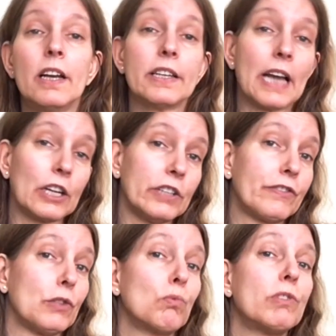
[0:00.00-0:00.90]
Now,
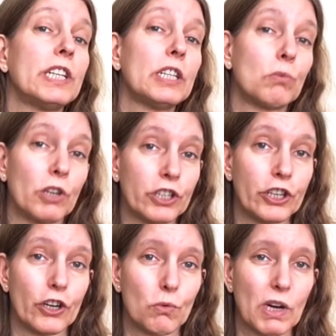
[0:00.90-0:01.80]
if you really want to
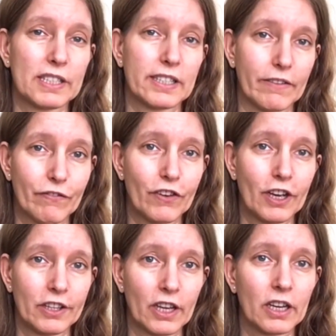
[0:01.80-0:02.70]
go one step
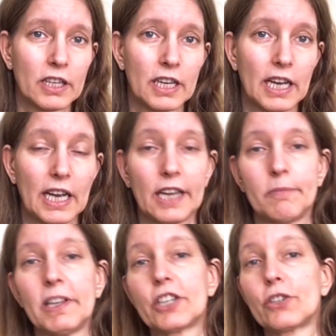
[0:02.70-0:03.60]
further and
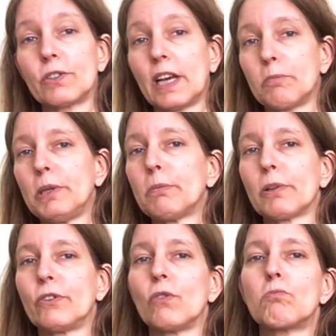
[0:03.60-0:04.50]
make sure that
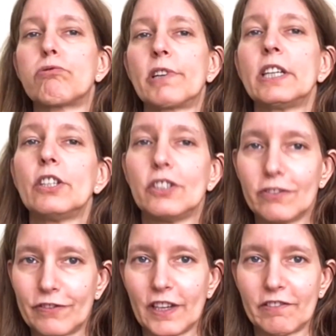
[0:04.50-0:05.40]
people don't bring you your
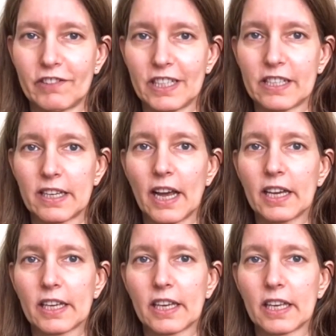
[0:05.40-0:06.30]
favorite
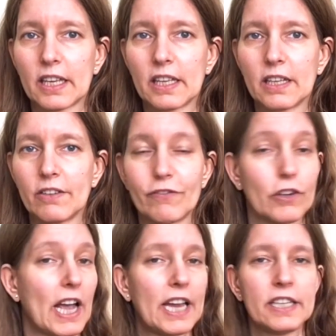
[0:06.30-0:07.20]
snack
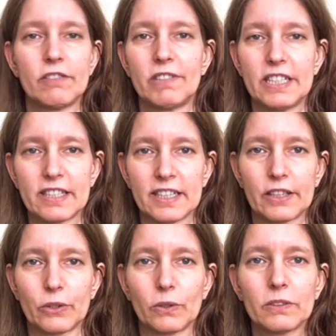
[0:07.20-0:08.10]
for any reason
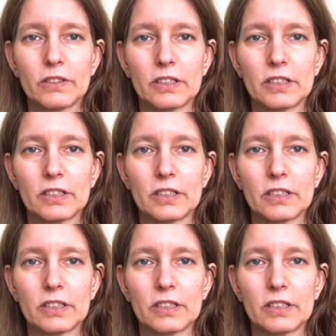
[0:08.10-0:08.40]
at all,